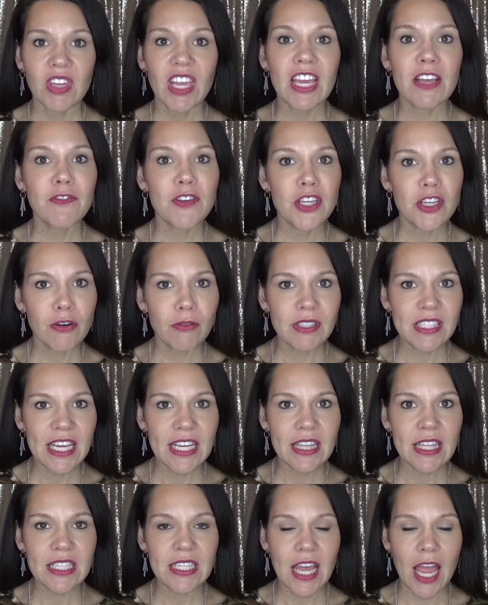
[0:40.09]
If you don't
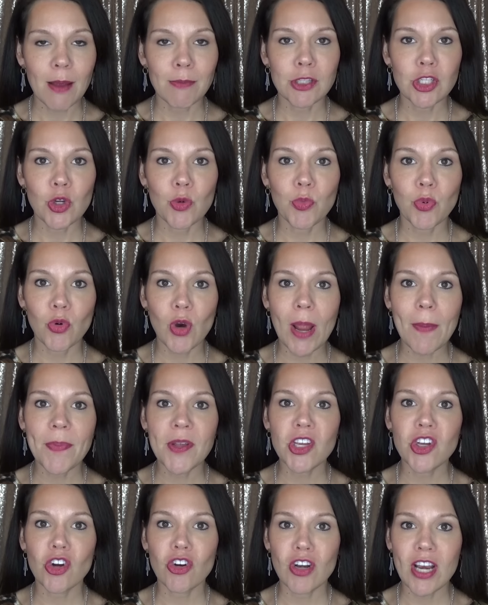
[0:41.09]
take the time to
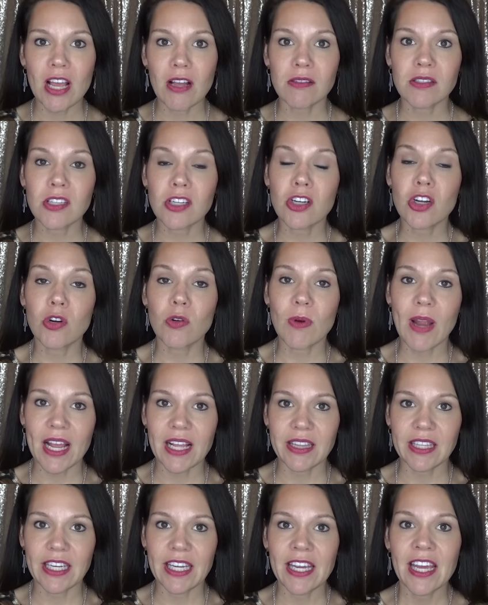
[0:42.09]
prep your nails
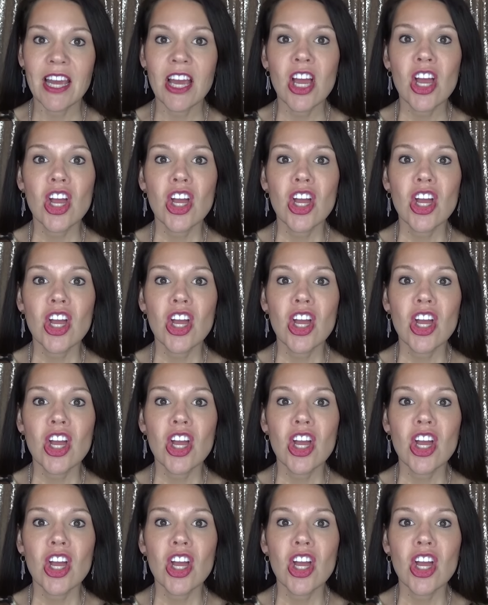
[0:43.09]
correctly,